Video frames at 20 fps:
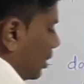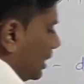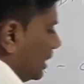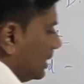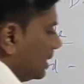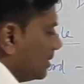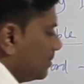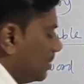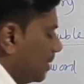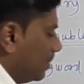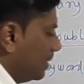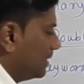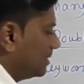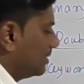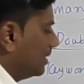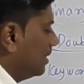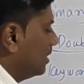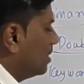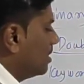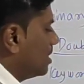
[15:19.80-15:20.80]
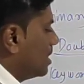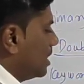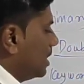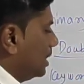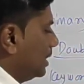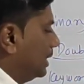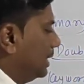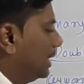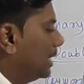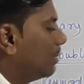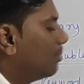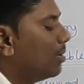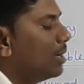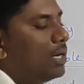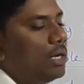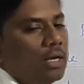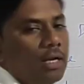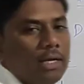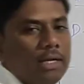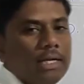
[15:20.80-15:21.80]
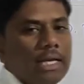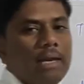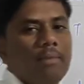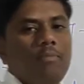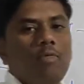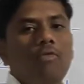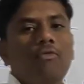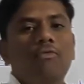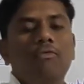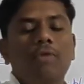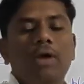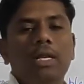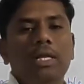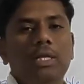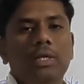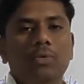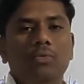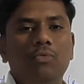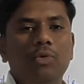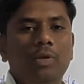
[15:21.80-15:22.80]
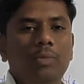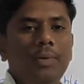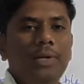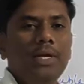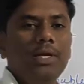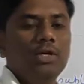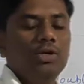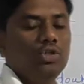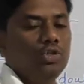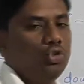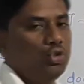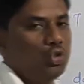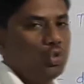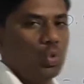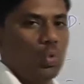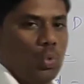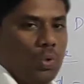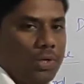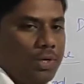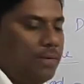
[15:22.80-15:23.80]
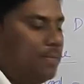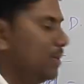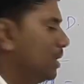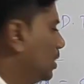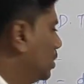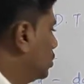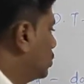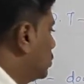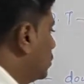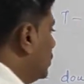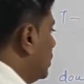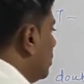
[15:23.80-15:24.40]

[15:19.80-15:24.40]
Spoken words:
or in this memory cell, double type of value will be stored. So